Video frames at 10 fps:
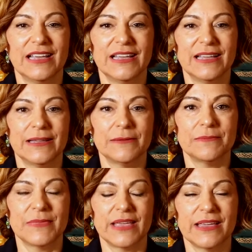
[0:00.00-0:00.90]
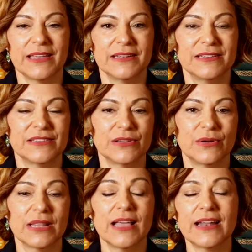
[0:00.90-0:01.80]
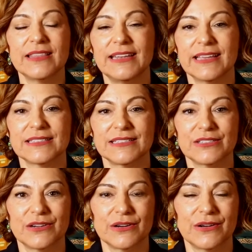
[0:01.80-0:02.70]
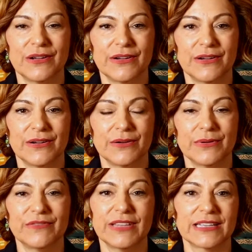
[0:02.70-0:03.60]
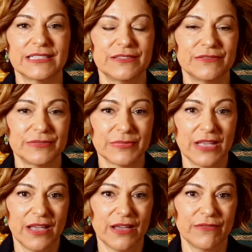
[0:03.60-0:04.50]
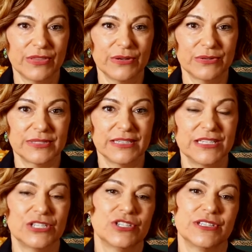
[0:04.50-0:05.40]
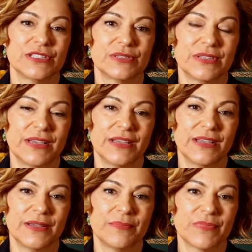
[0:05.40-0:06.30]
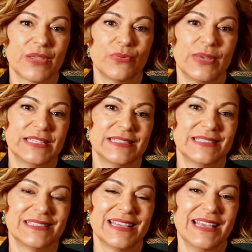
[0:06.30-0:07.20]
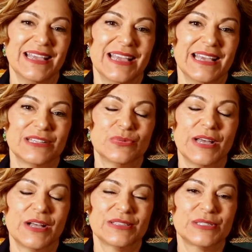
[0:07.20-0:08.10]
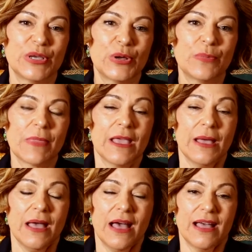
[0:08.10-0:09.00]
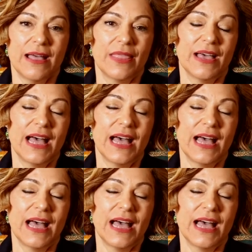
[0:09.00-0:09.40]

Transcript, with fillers: Um, and so a lot of the dances are, are reflective of those indigenous um, races as well. So uh, the